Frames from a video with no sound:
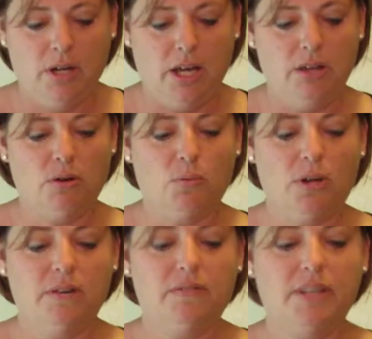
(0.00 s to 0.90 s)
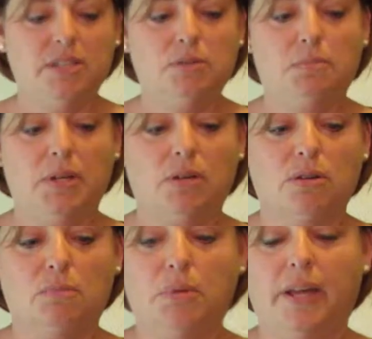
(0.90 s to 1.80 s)
Either one of these would be a
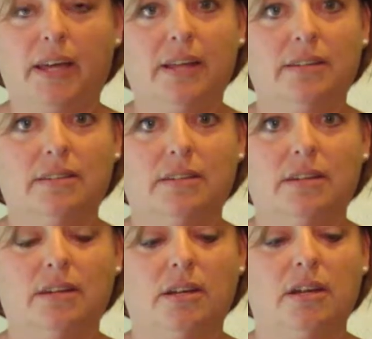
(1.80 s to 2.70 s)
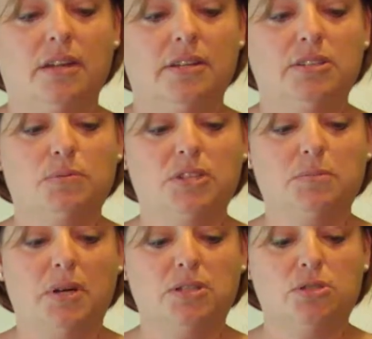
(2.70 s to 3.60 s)
good plant. This one's
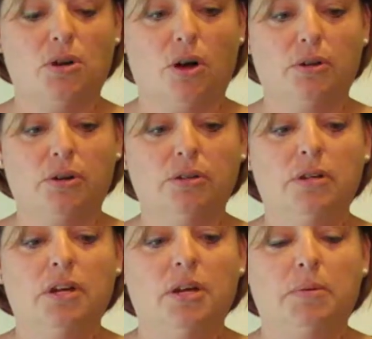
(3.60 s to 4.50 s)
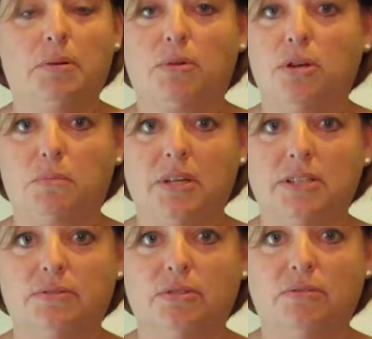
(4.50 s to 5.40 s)
much taller. It could be a
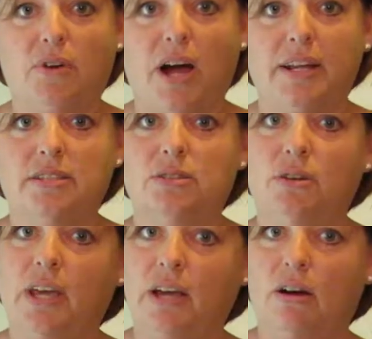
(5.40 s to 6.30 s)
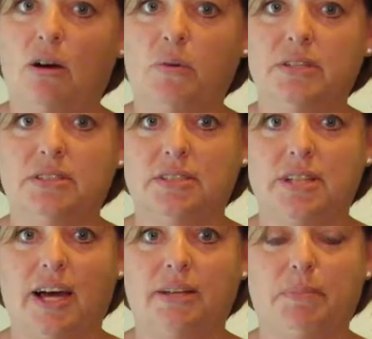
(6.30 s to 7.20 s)
different variety, so you can't always
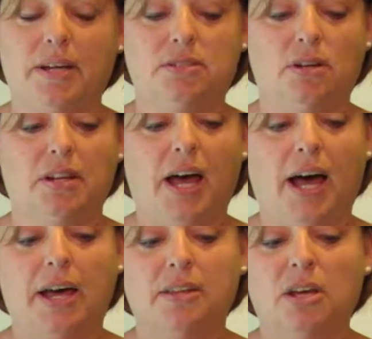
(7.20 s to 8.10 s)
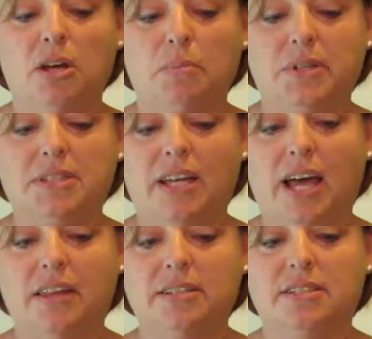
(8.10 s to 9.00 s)
decide based on height. But see
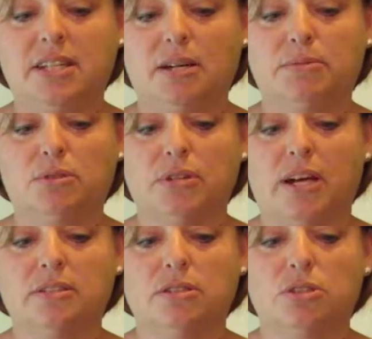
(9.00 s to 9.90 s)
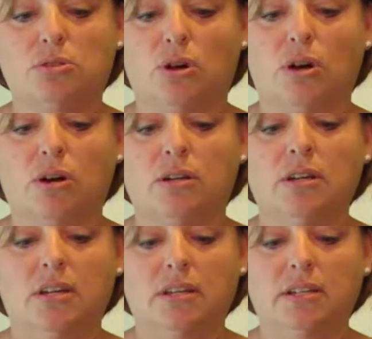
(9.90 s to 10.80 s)
how the stems are nice and strong,
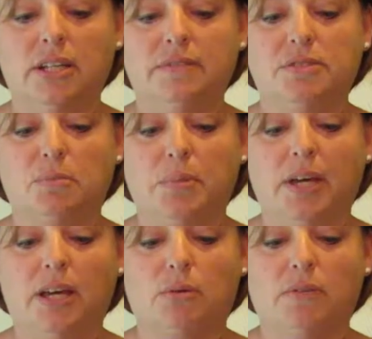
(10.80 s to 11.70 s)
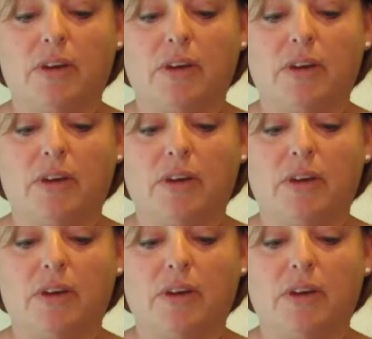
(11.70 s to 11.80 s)
the leaves are big, we've